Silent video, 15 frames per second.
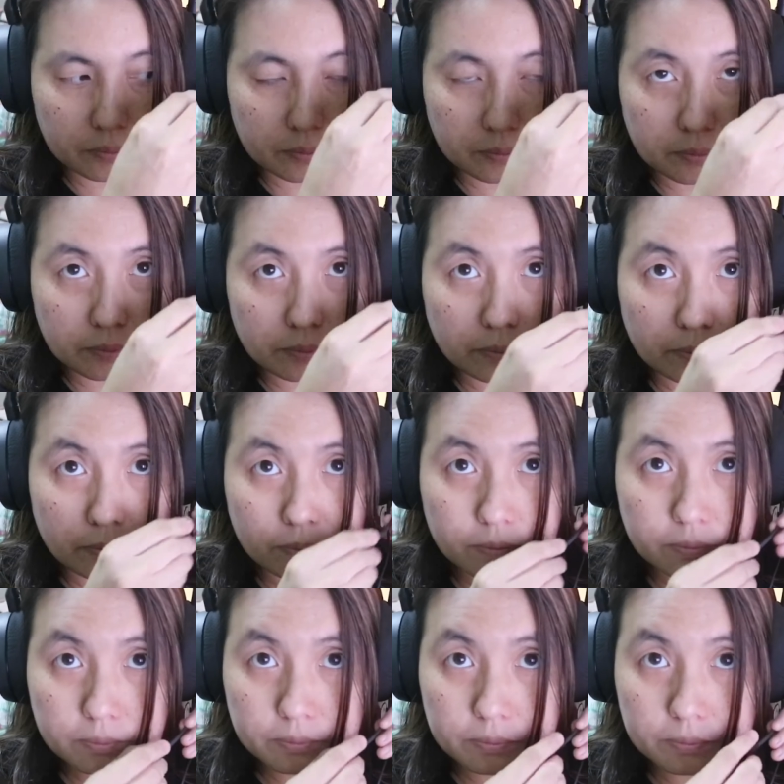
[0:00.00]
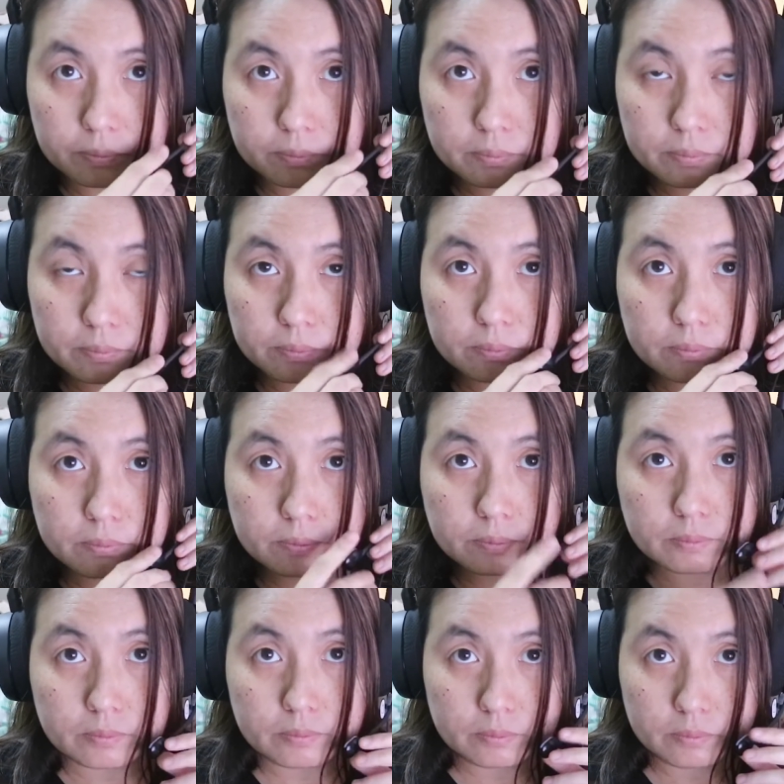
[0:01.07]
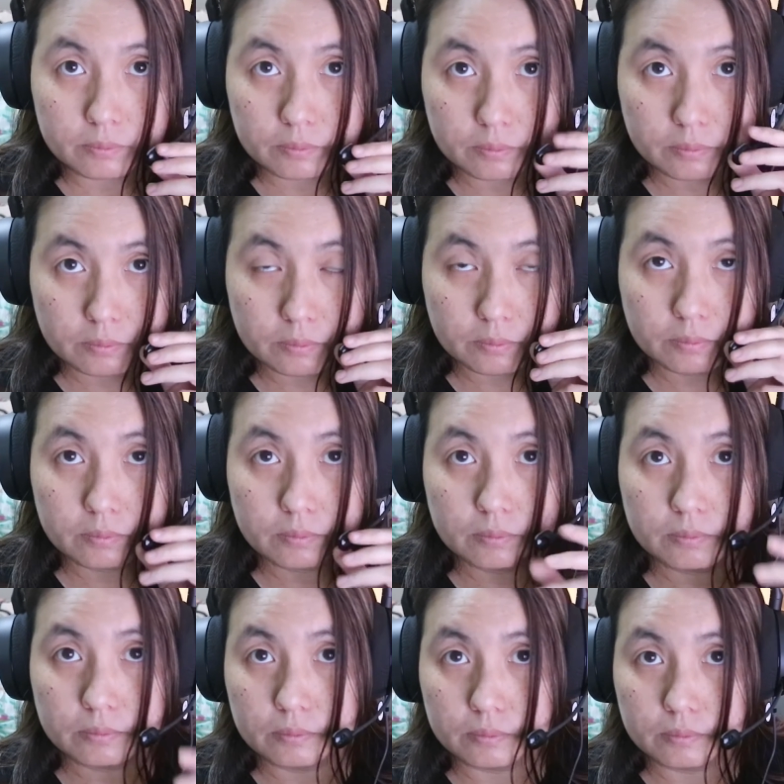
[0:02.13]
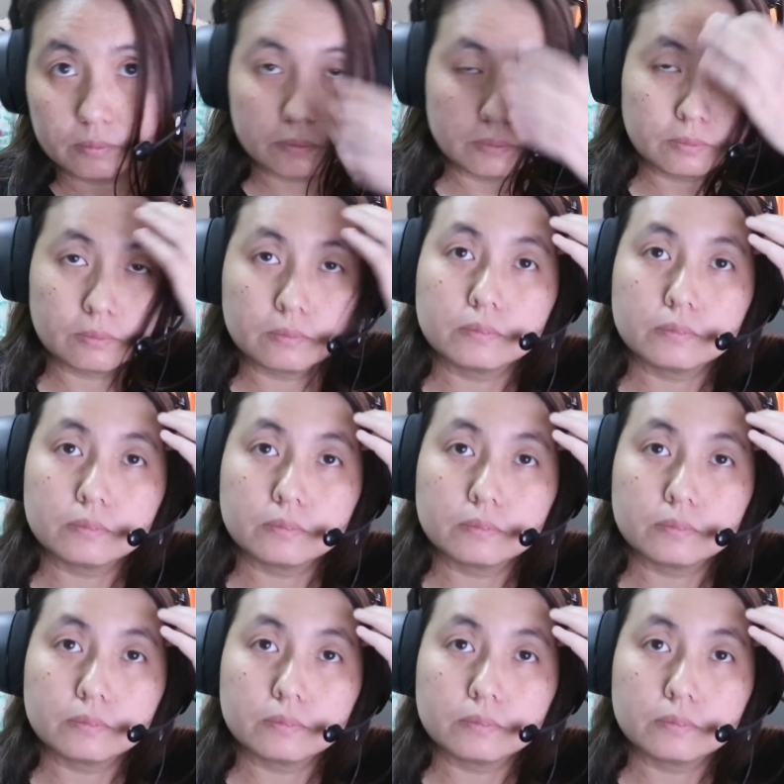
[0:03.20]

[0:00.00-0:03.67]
Nothing is said.